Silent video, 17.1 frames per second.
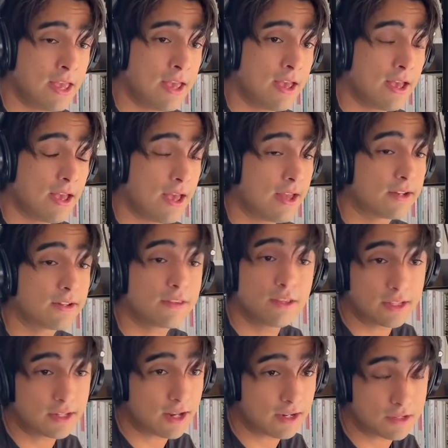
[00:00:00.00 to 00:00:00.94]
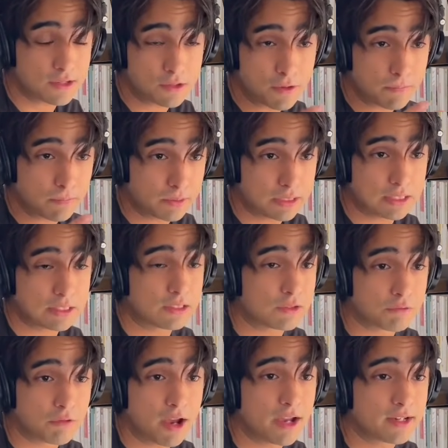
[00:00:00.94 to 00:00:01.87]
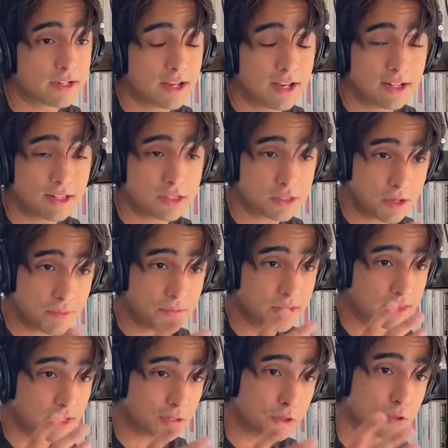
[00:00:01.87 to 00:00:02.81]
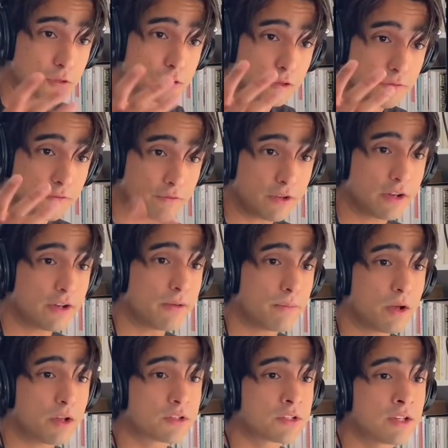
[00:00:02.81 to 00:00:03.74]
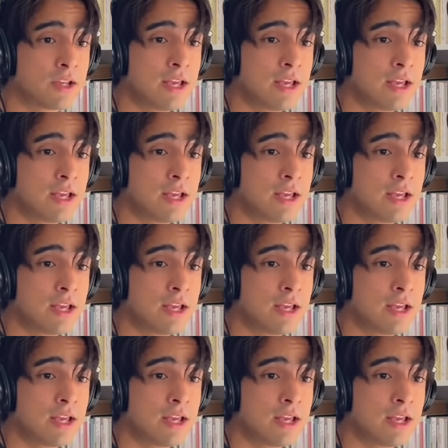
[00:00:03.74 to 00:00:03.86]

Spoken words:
And I think that is completely right and something that you should very much